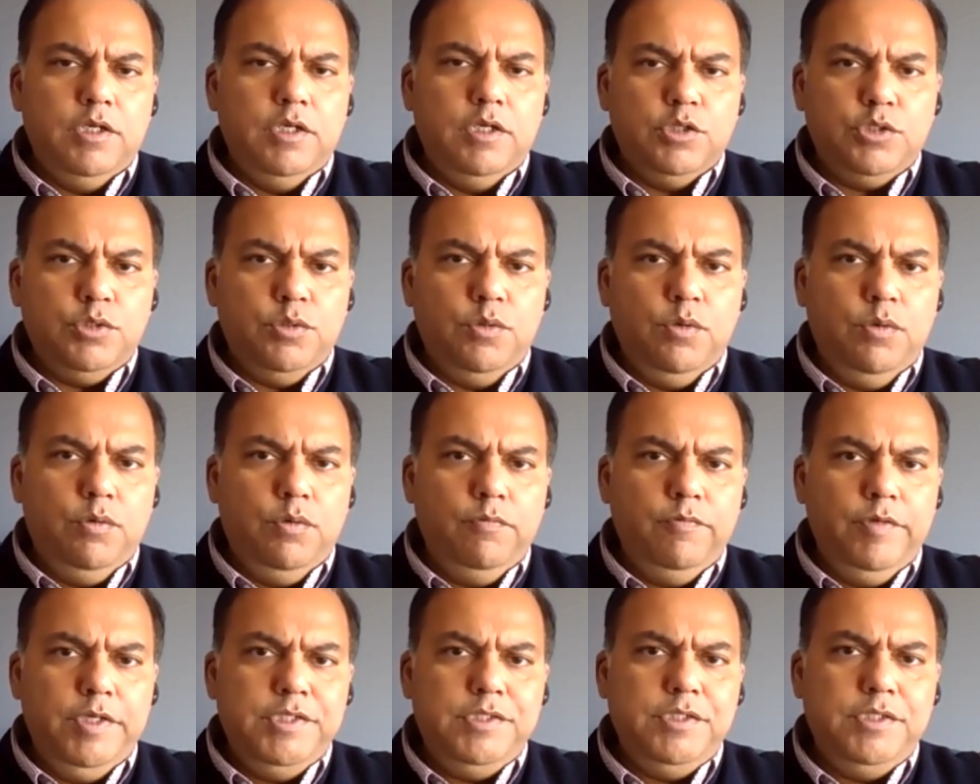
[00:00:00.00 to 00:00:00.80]
So
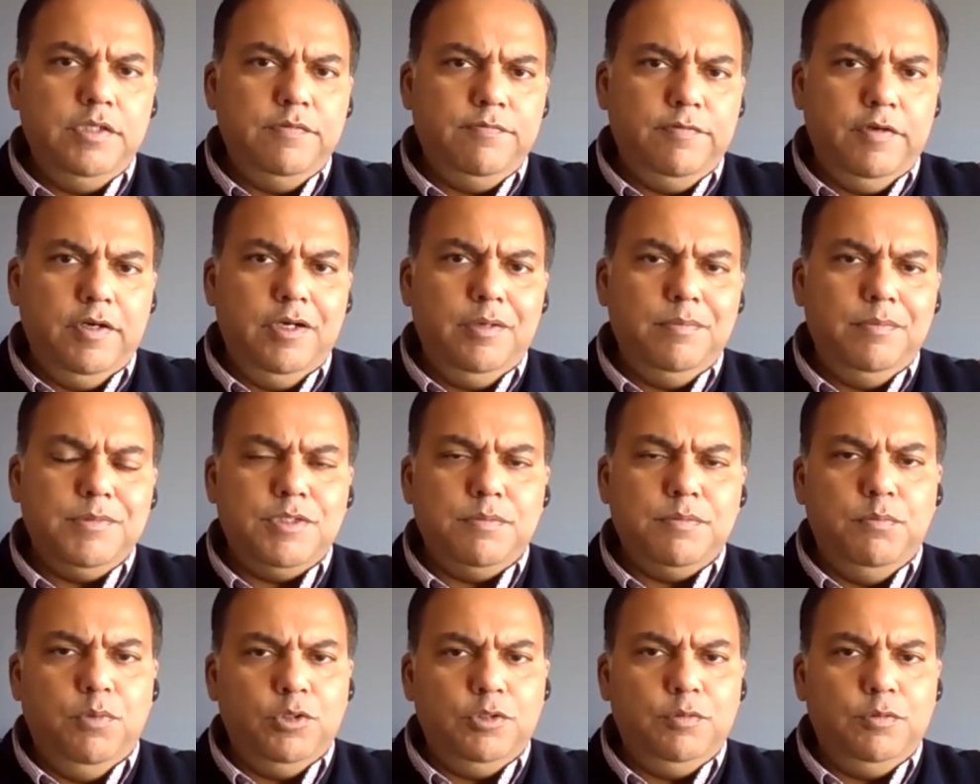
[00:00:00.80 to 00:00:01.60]
we see
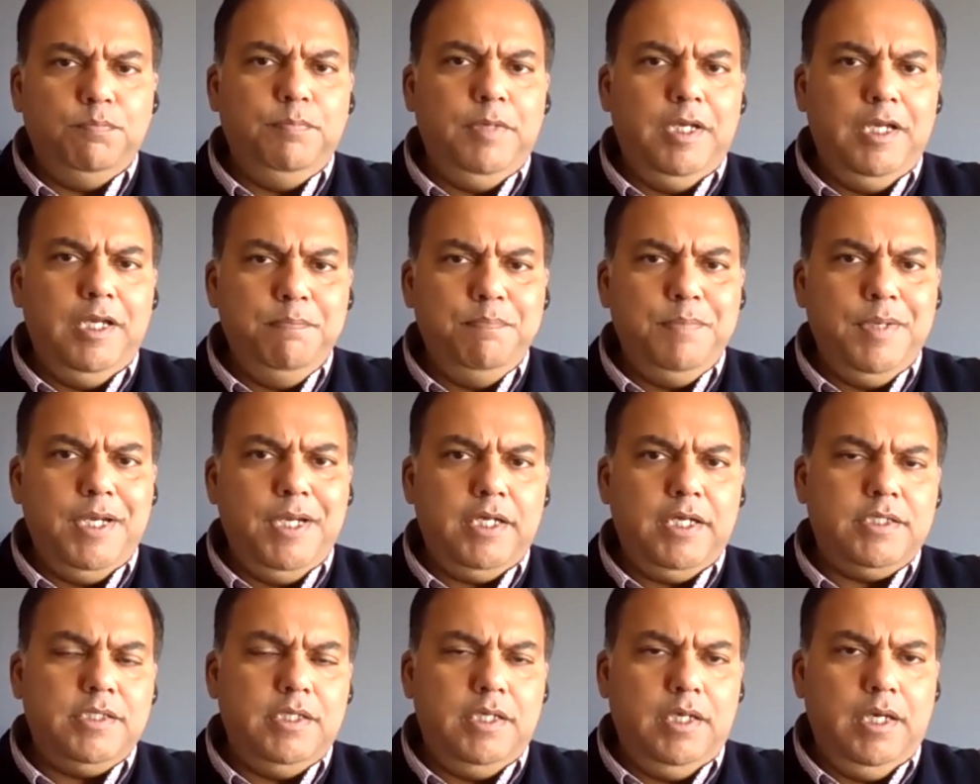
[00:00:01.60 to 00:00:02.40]
firms, both
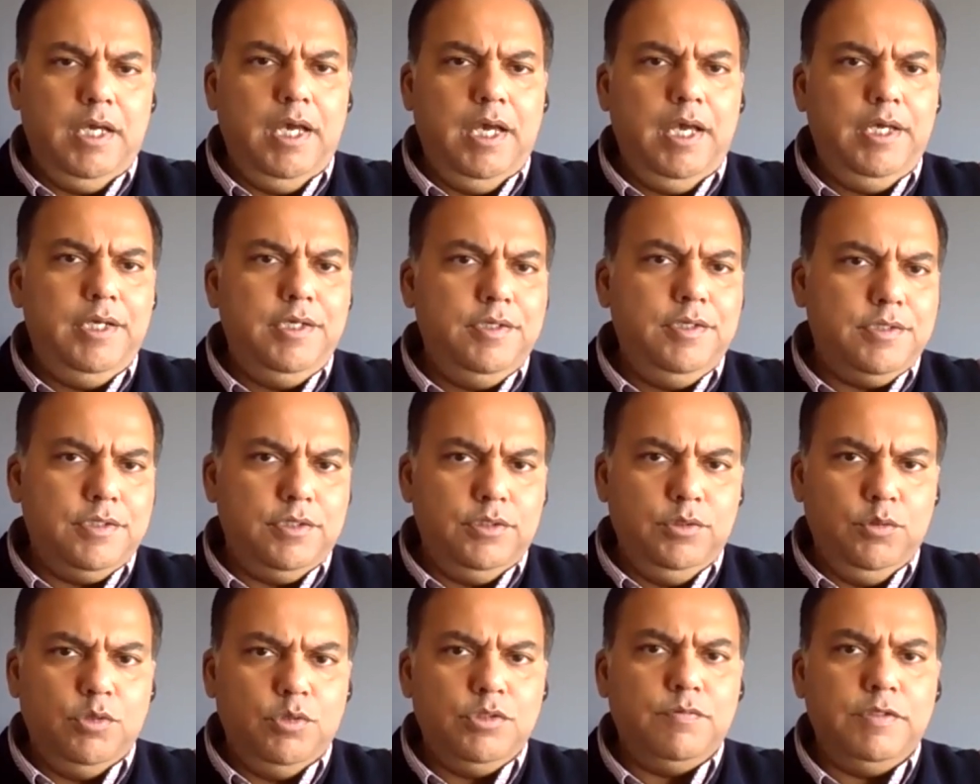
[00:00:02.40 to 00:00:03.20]
impact and
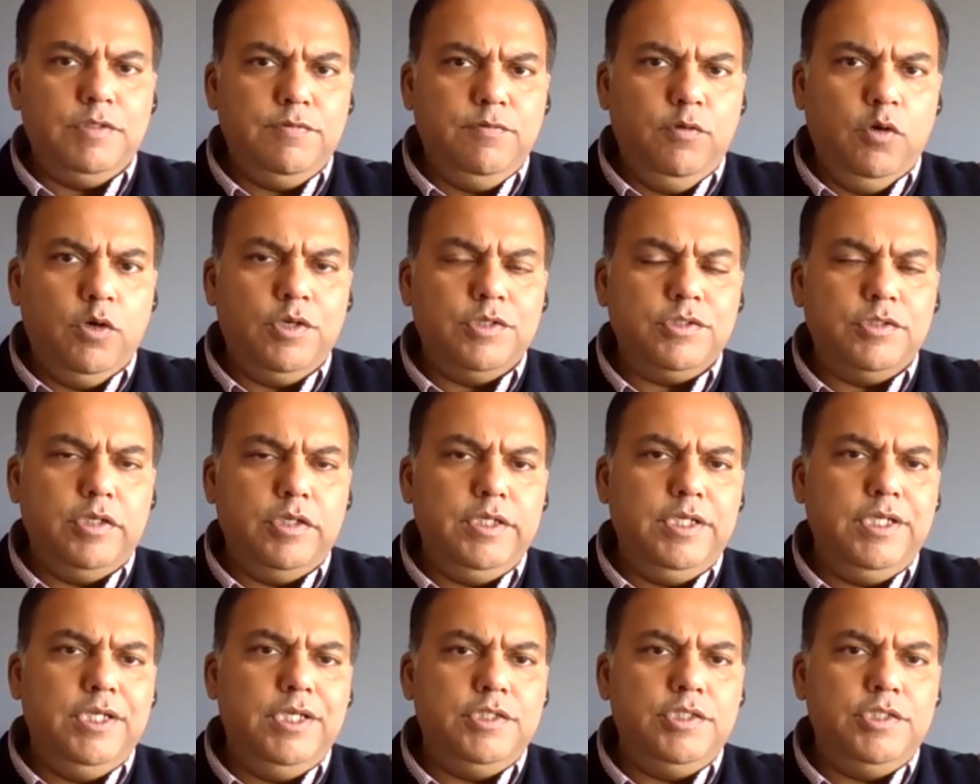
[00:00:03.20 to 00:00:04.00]
those which focus on
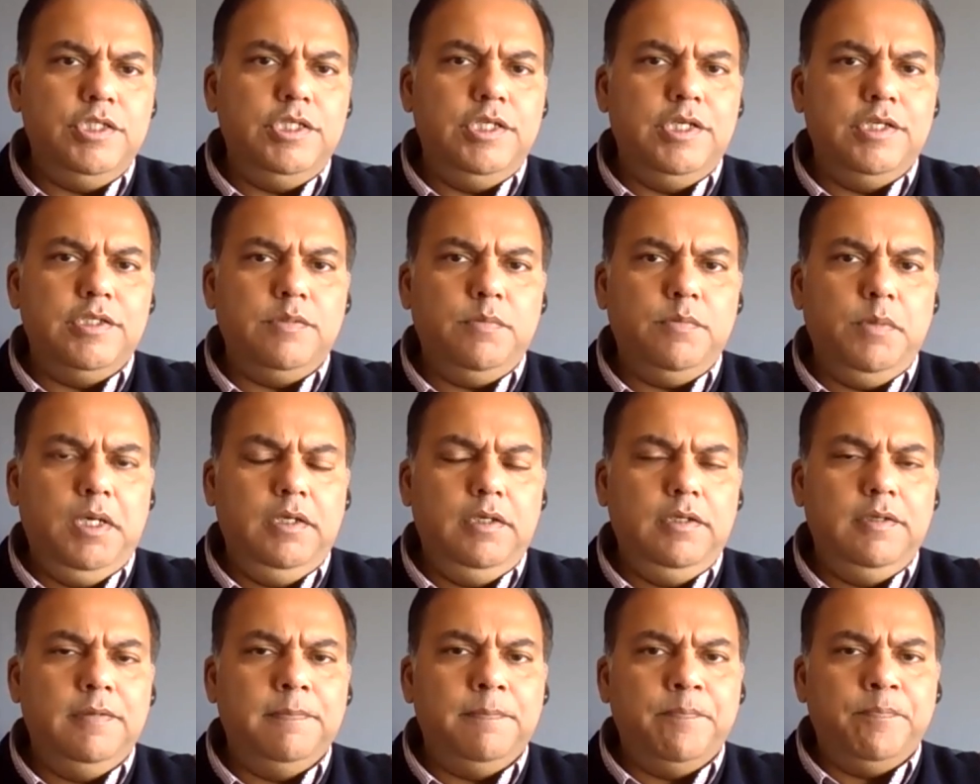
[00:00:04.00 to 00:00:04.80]
ESG as
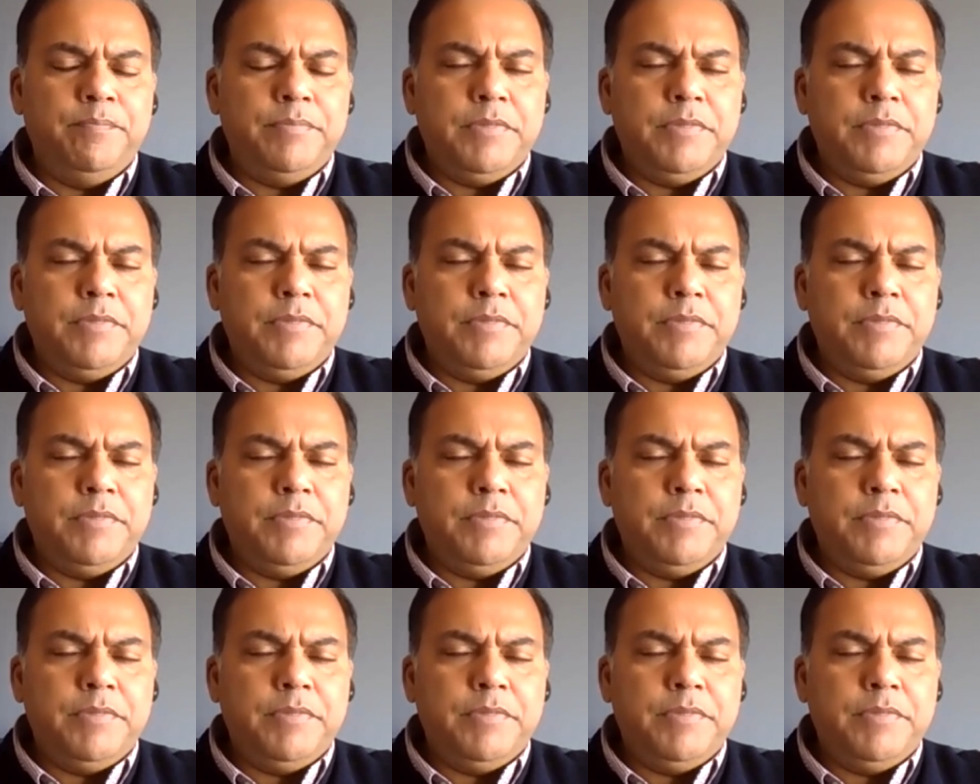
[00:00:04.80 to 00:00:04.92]
well.